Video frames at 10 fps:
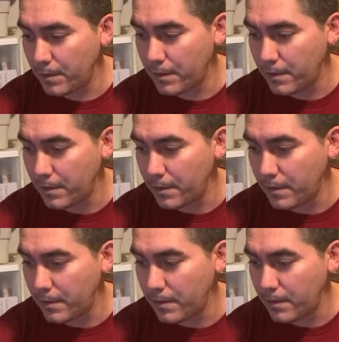Good.
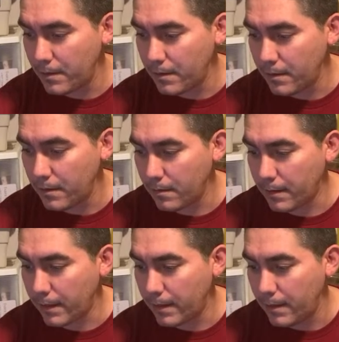
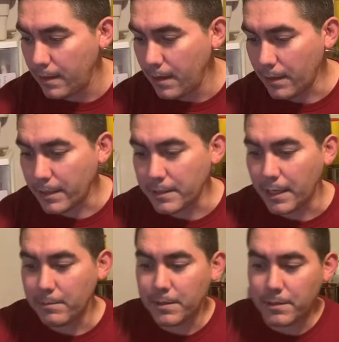Okay. I'm
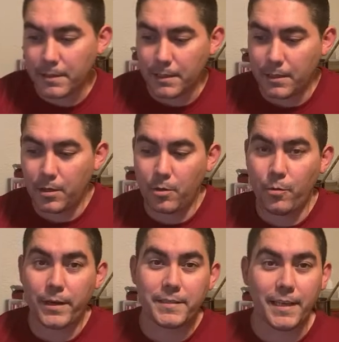gonna type just a
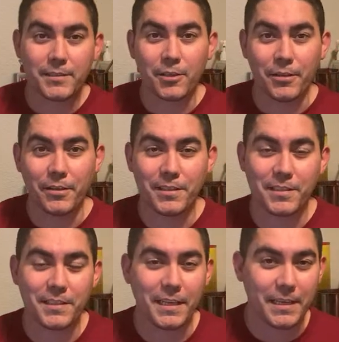quick test on here
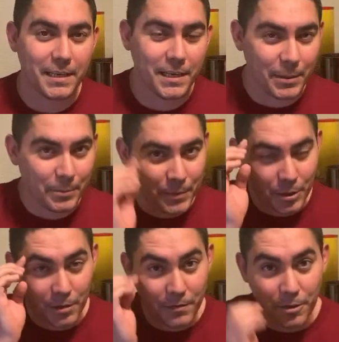to see,
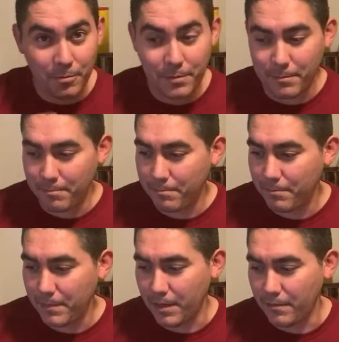
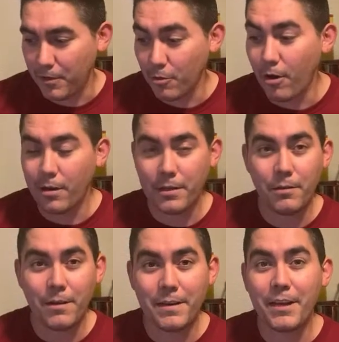if you're on
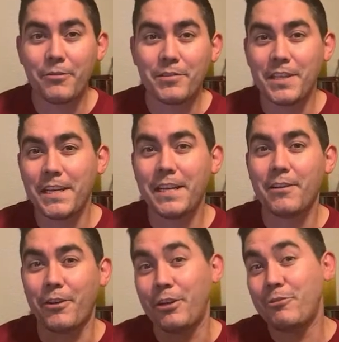here right now, you're seeing it,
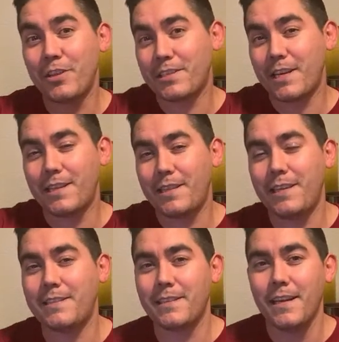or you just got
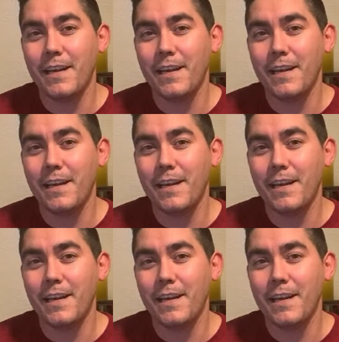this.